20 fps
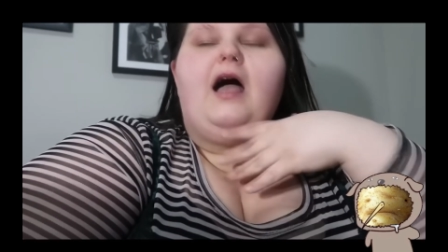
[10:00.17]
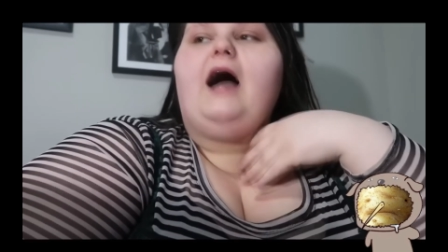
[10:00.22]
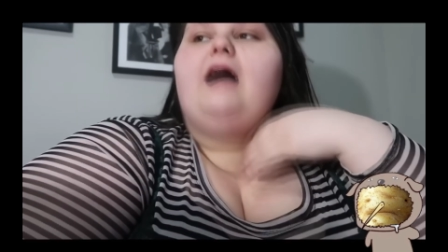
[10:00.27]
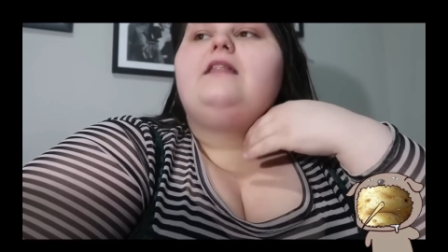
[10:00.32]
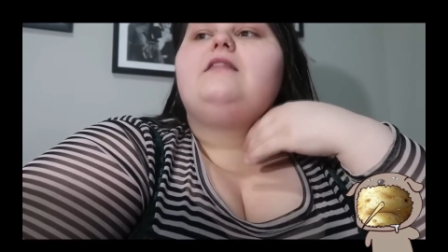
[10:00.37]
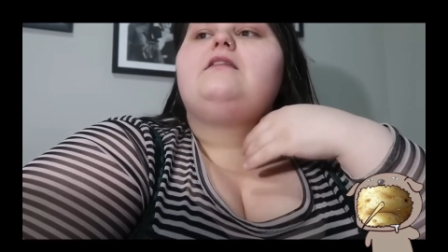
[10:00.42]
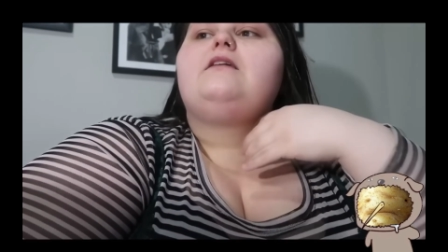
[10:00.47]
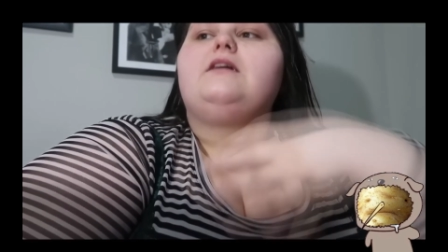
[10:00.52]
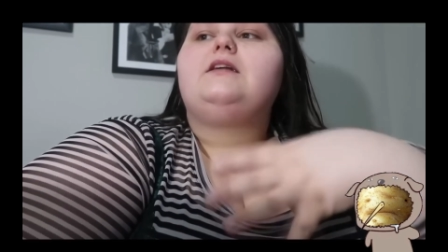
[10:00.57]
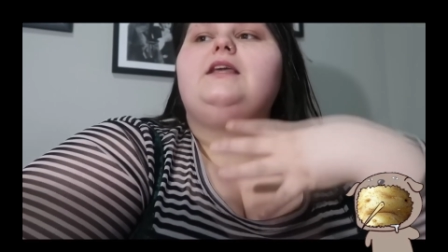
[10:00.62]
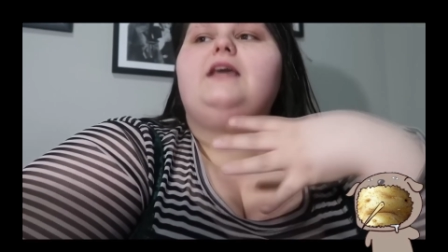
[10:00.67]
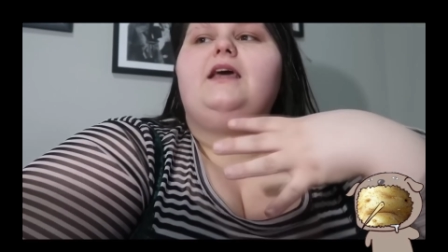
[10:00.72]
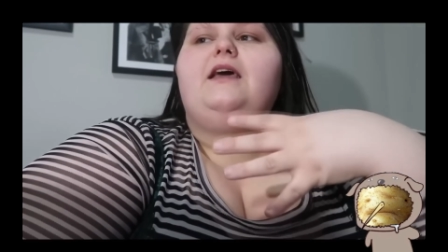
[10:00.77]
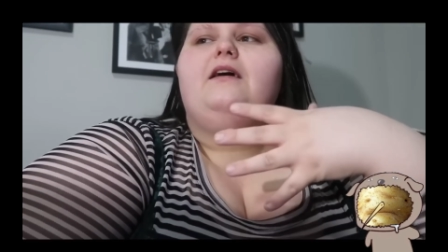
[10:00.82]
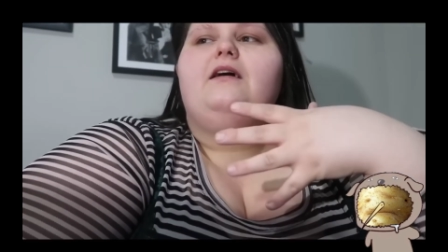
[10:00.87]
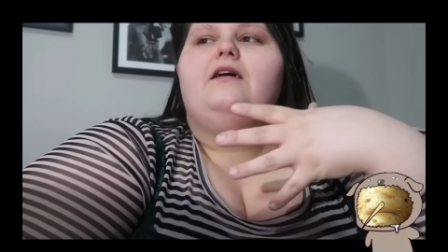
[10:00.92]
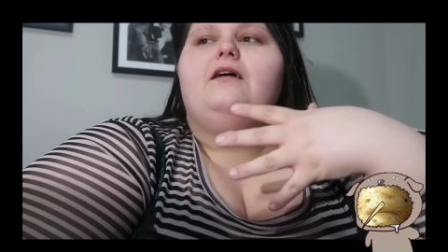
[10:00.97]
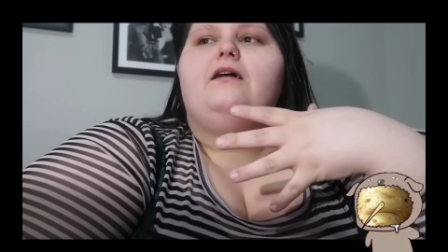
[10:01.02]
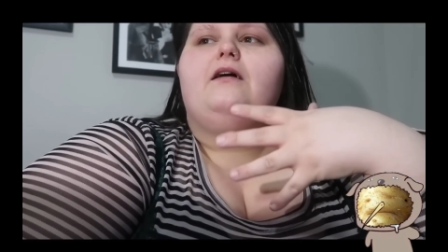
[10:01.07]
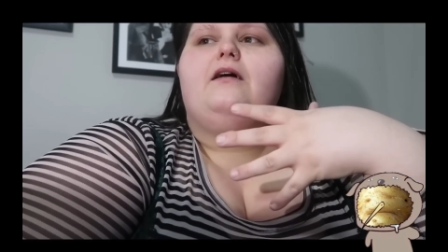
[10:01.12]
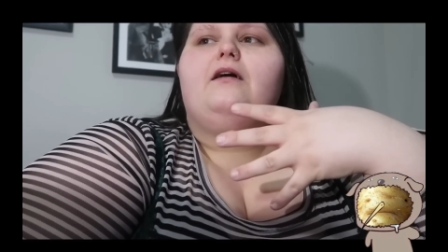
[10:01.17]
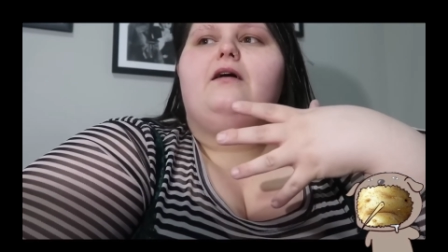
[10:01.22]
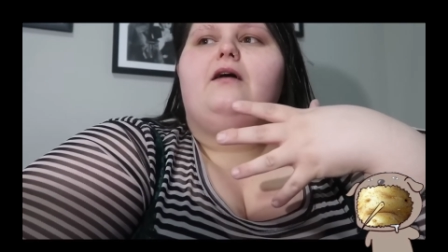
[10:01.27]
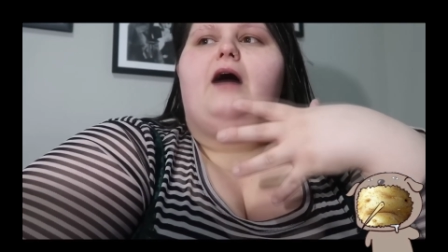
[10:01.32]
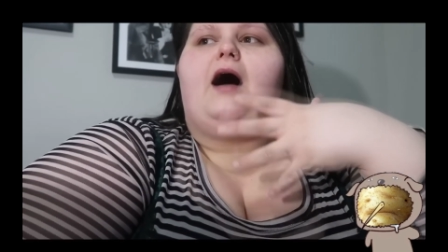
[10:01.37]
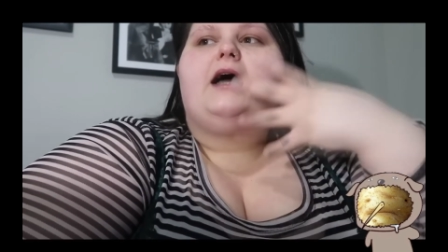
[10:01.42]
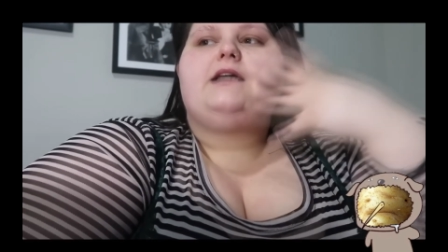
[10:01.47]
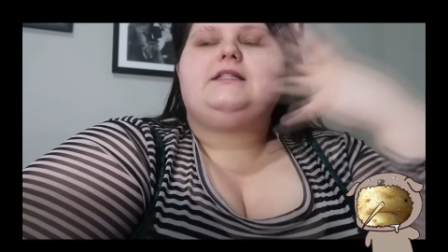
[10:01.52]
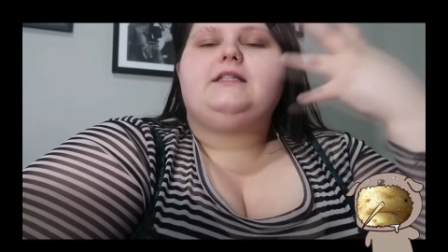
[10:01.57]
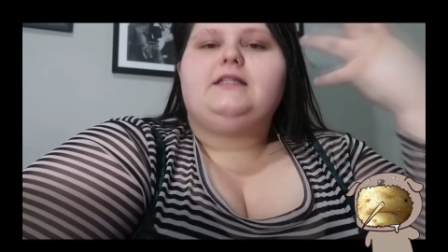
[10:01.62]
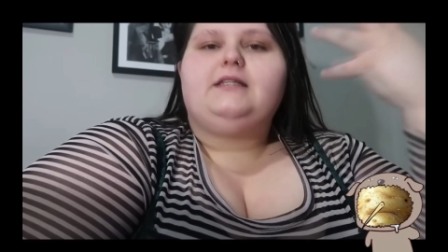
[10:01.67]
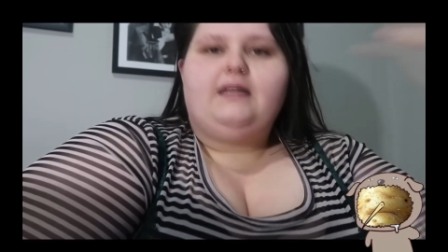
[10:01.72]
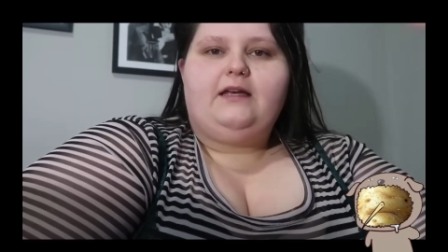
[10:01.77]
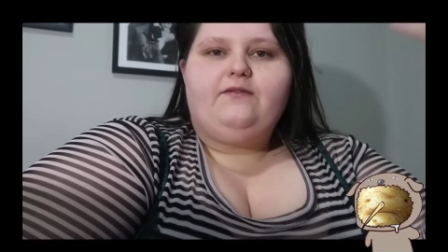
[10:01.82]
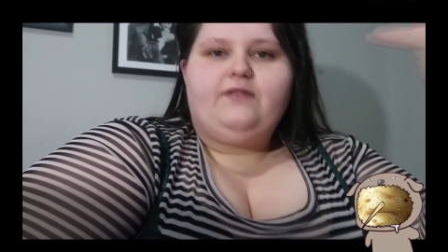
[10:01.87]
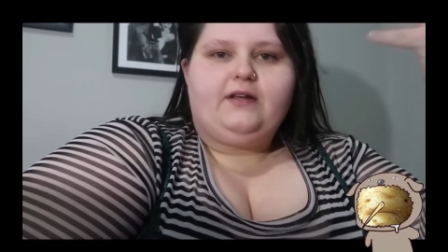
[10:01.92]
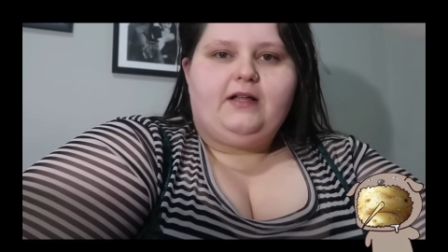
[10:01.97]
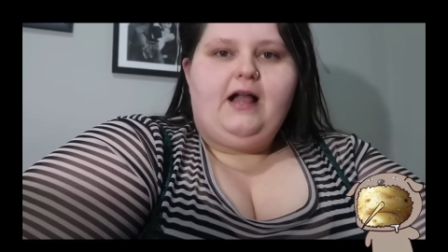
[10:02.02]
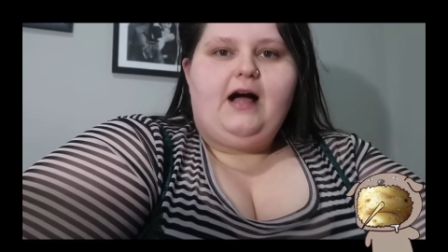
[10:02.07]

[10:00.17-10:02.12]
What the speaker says: I literally had to leave the